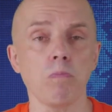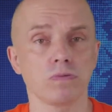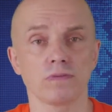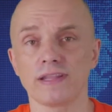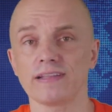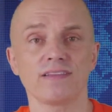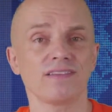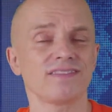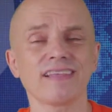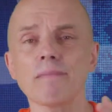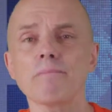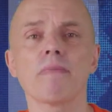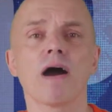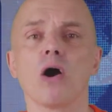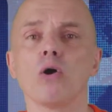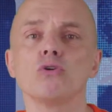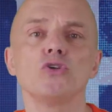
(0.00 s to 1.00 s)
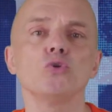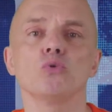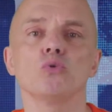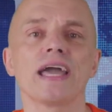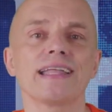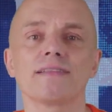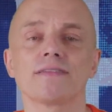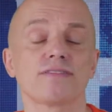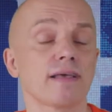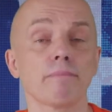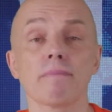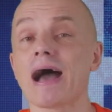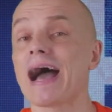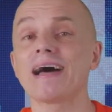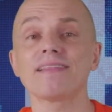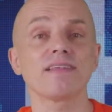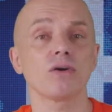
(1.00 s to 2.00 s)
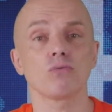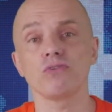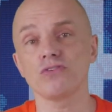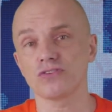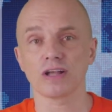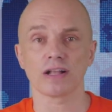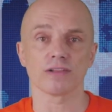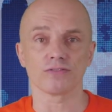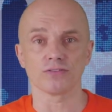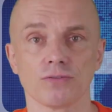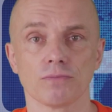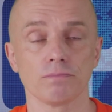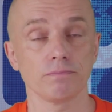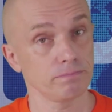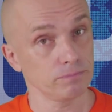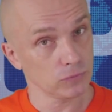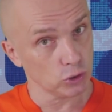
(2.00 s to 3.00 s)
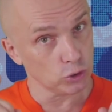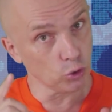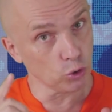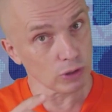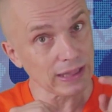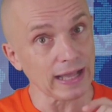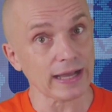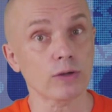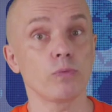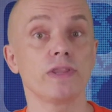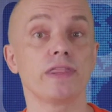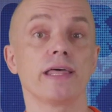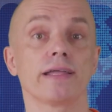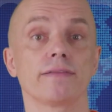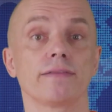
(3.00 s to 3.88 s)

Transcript: that somehow you get some other results. Good luck with that.